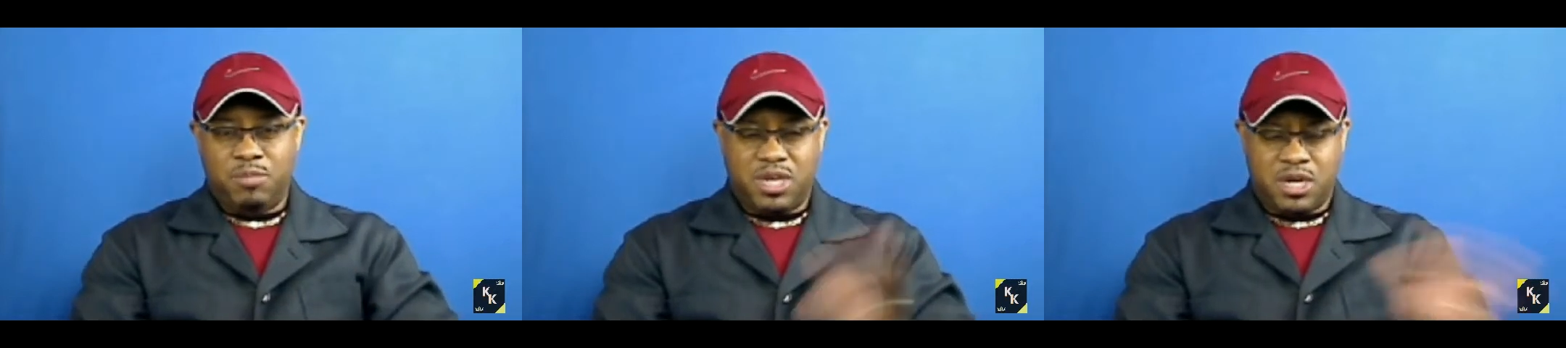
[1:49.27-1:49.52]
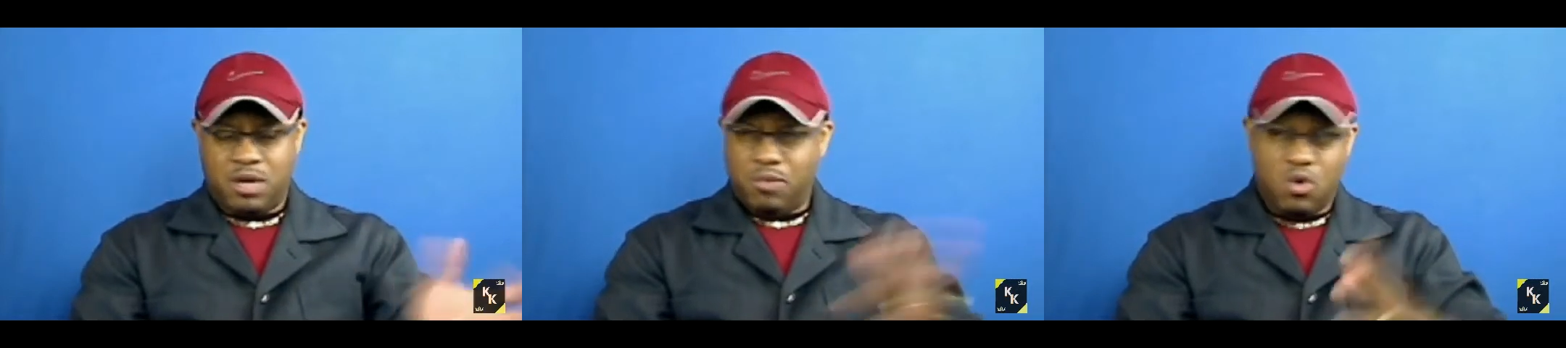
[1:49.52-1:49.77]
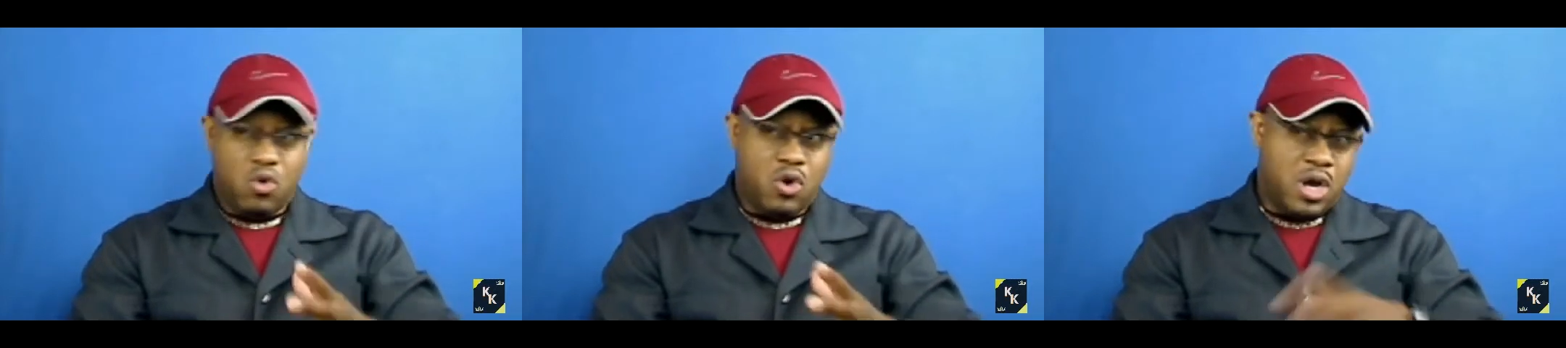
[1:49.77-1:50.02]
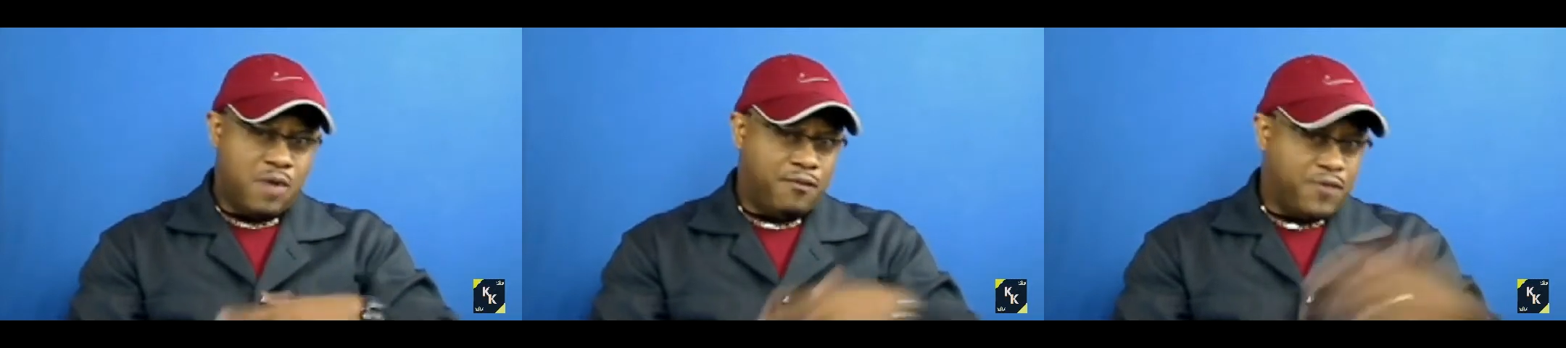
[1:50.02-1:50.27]
become
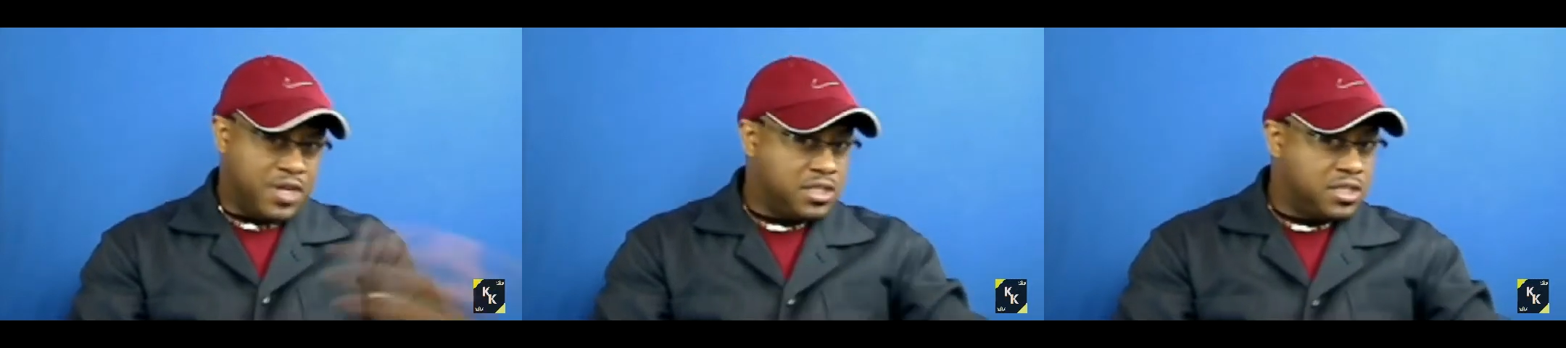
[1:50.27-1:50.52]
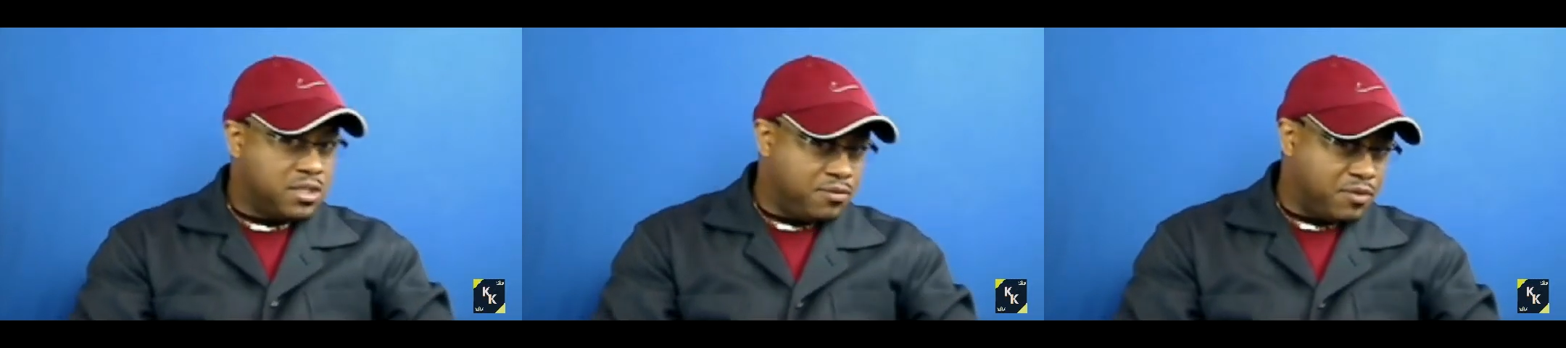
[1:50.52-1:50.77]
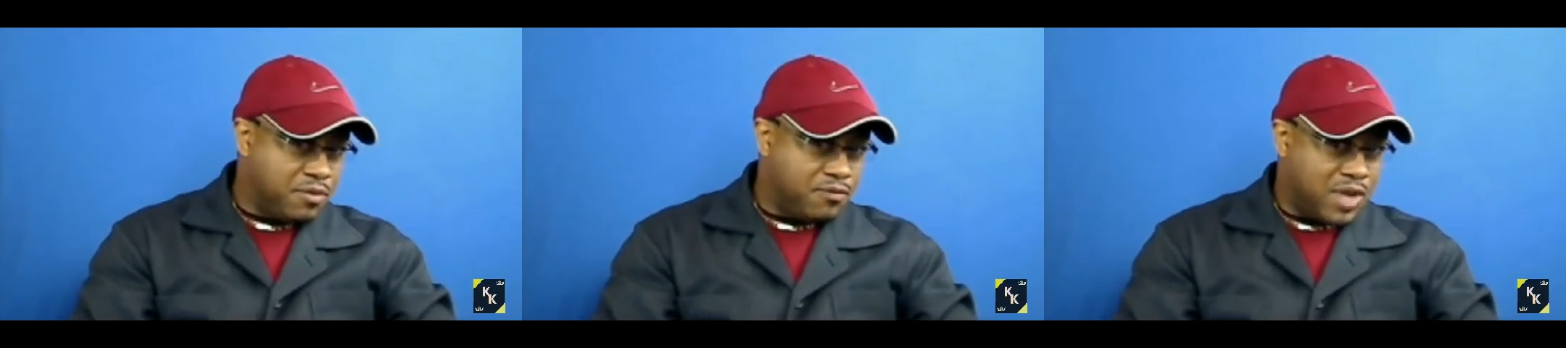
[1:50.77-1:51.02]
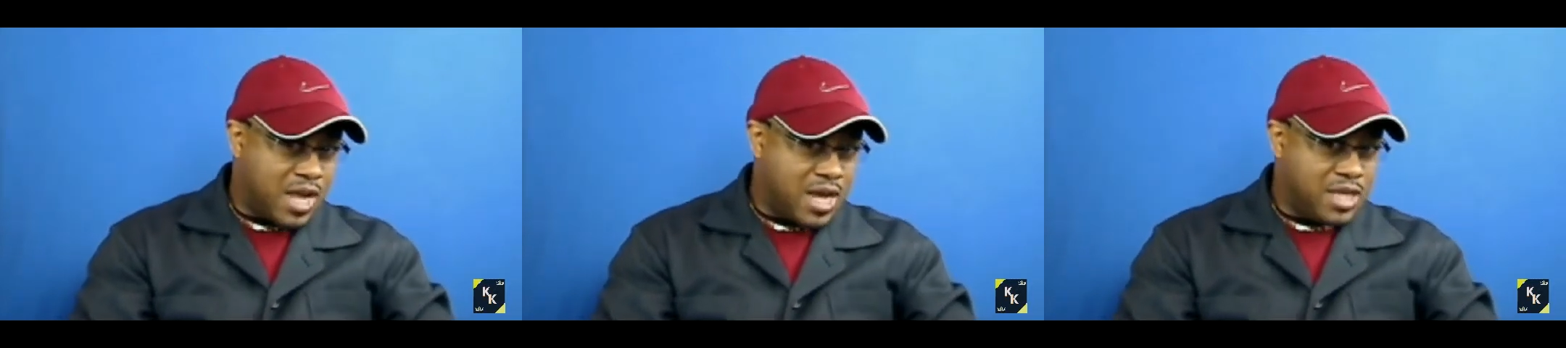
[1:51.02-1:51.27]
more offensive and
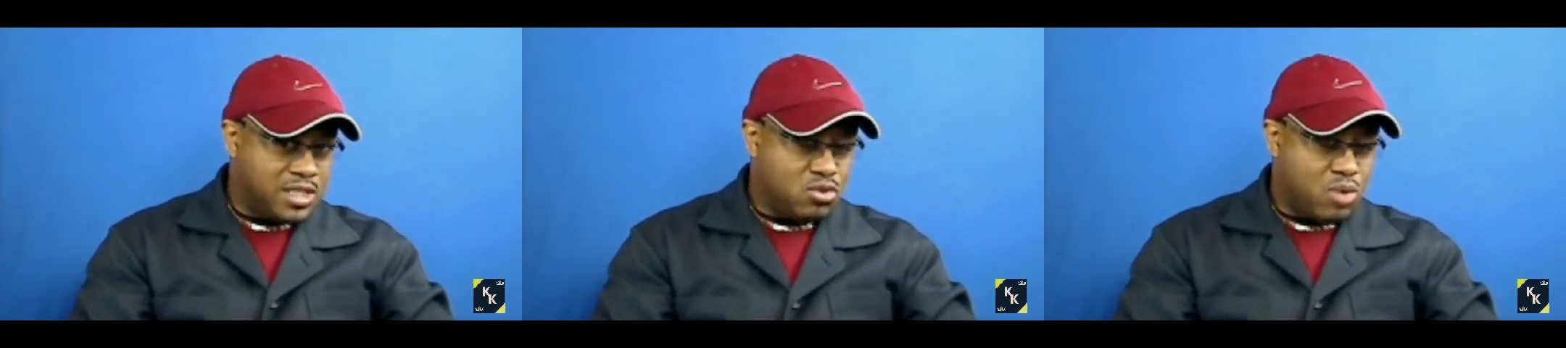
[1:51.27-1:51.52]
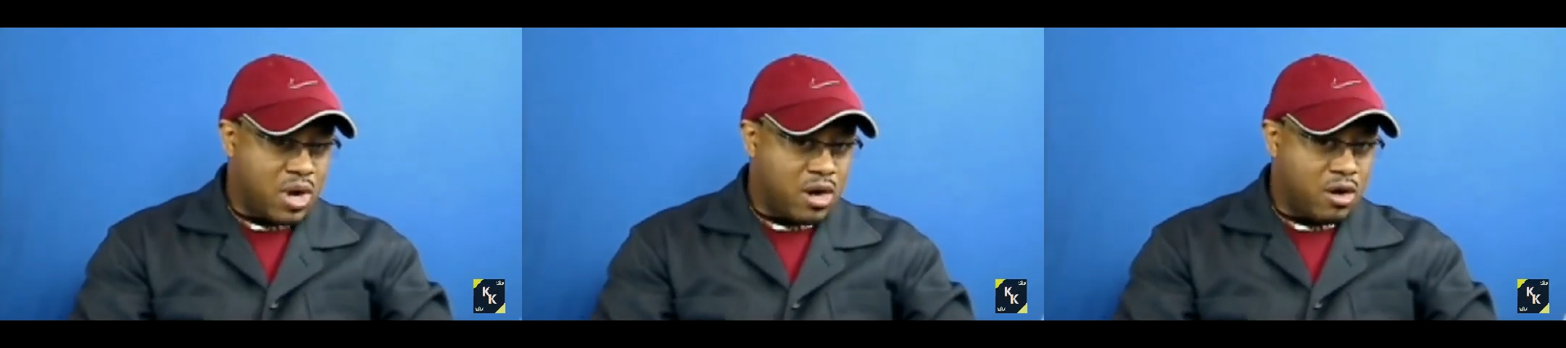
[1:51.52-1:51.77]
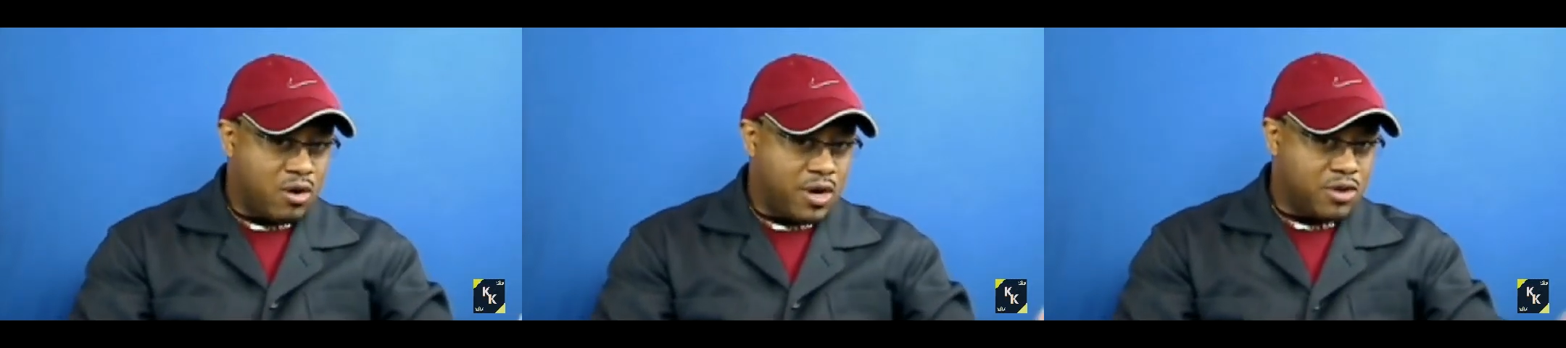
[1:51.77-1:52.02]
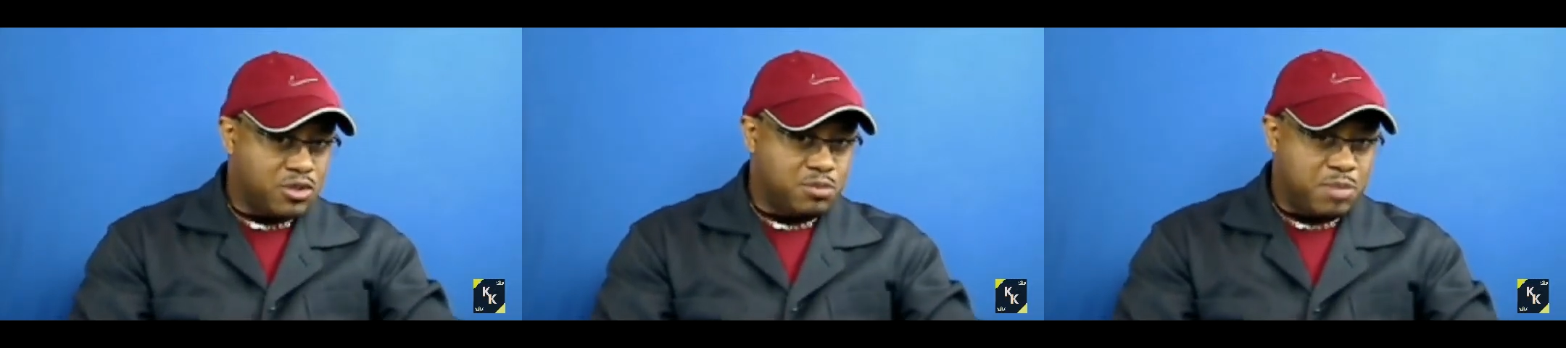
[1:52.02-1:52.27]
fly into our
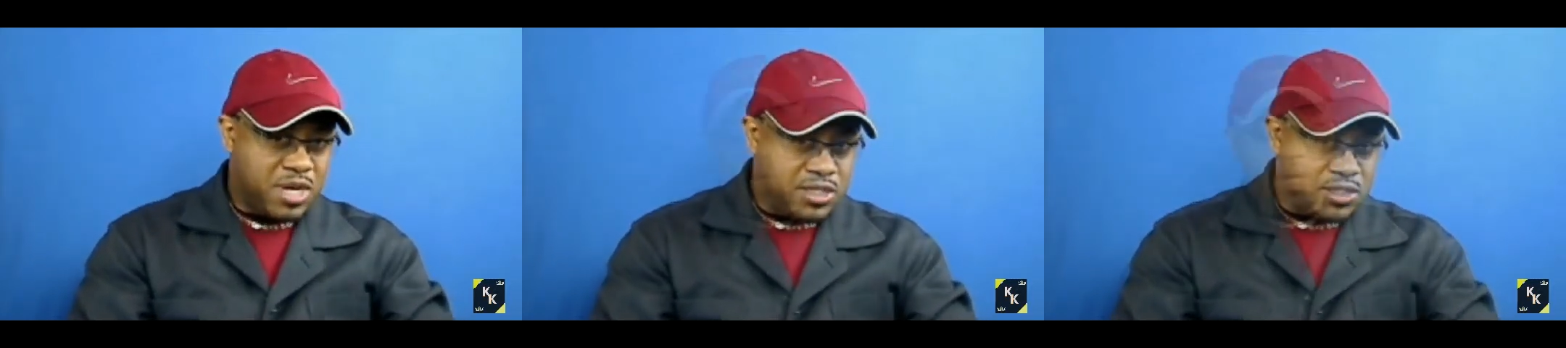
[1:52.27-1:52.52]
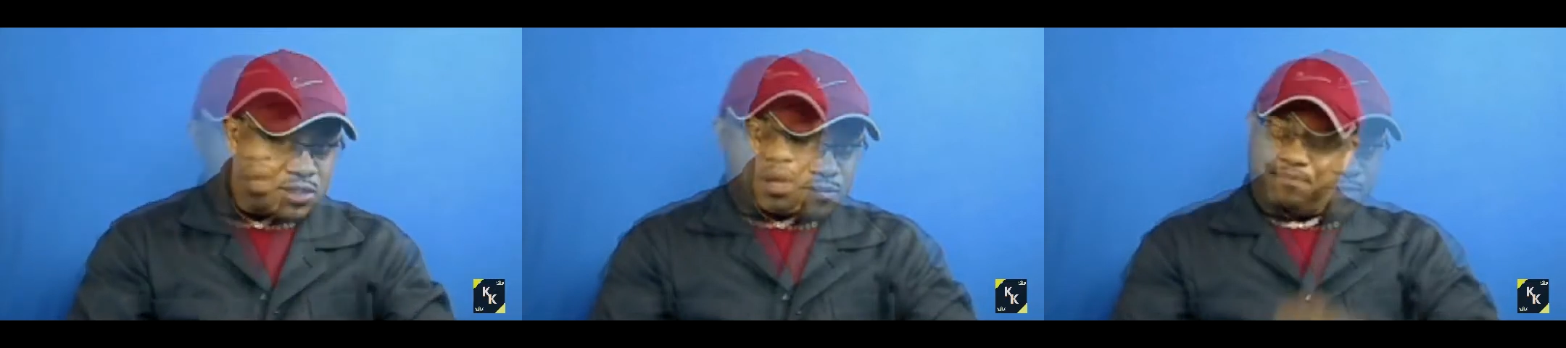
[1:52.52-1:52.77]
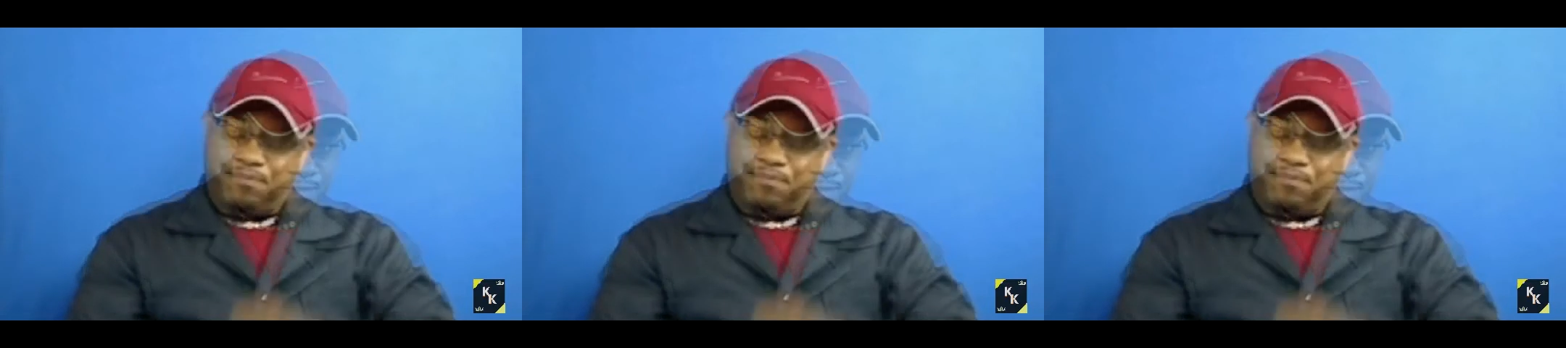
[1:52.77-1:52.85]
airspace.